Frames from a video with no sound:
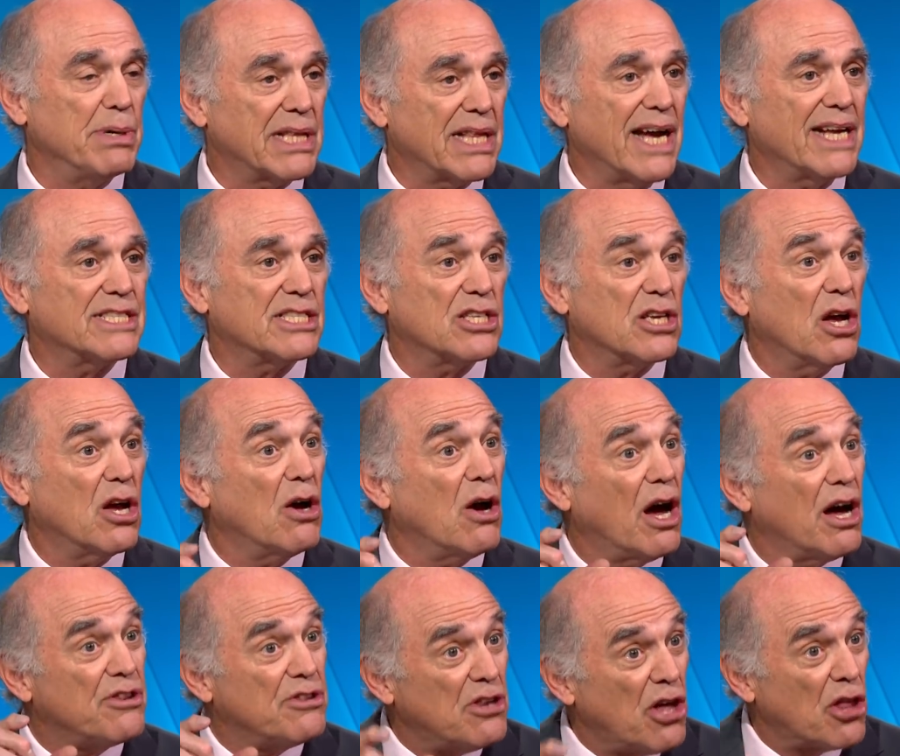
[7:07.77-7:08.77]
but that's
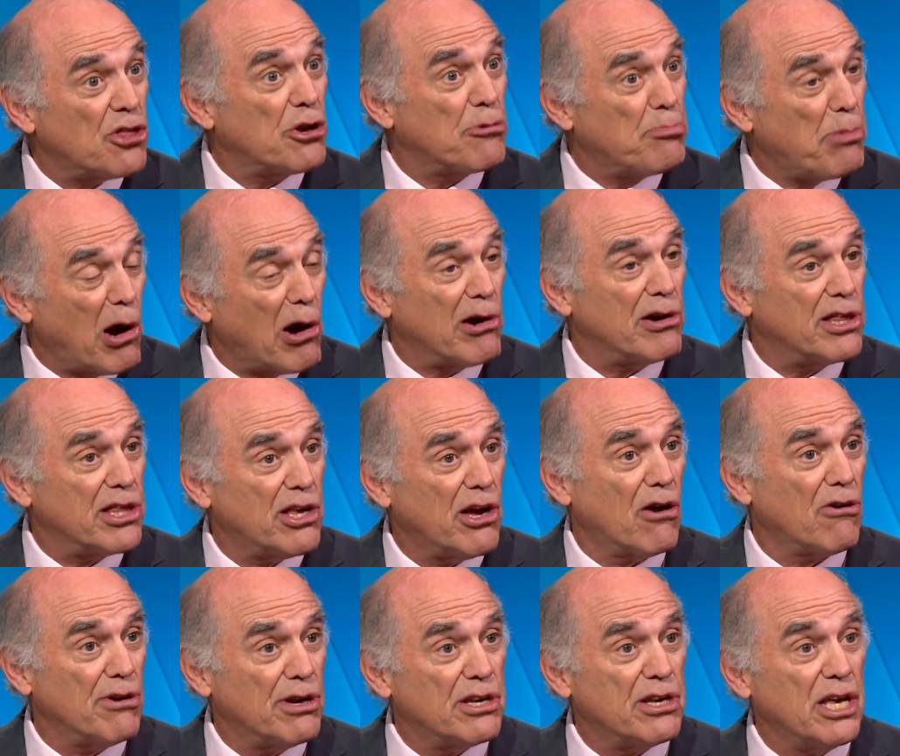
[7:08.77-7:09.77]
another part of the
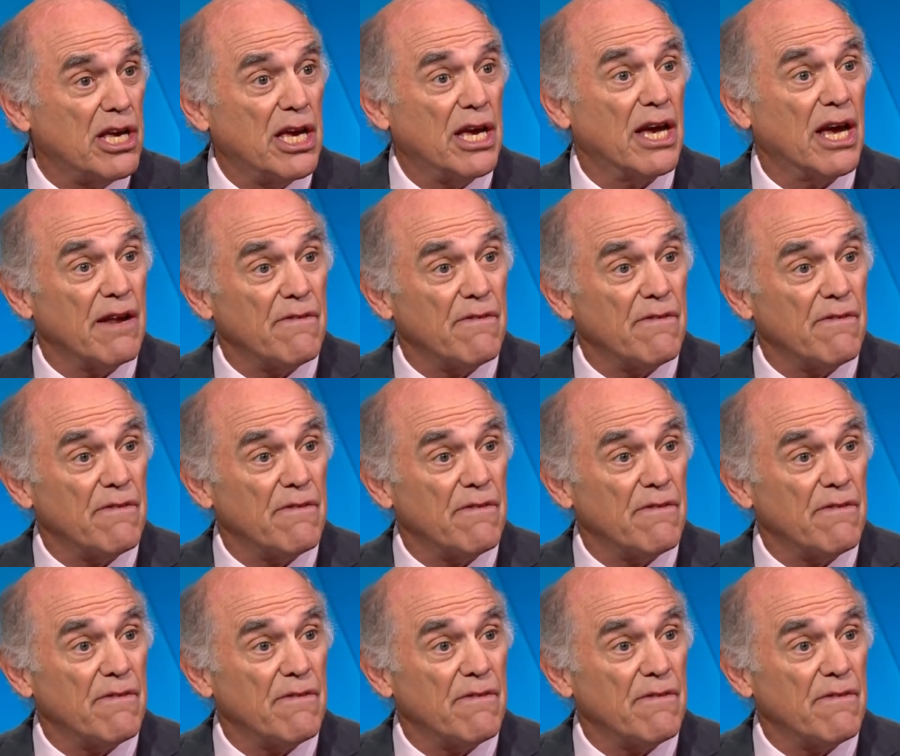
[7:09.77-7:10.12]
R and D.